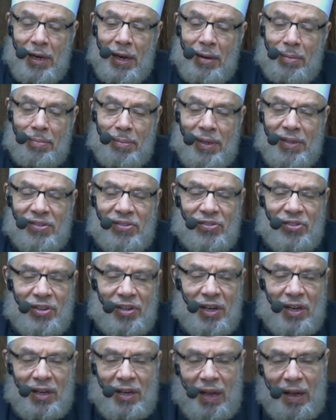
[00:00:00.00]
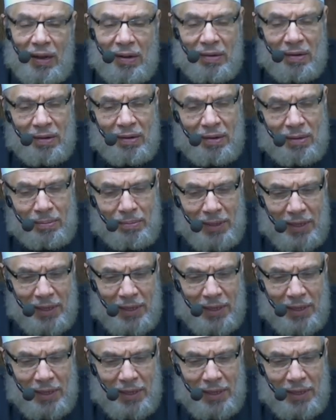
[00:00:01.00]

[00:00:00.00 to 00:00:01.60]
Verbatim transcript: uh, praise is the one who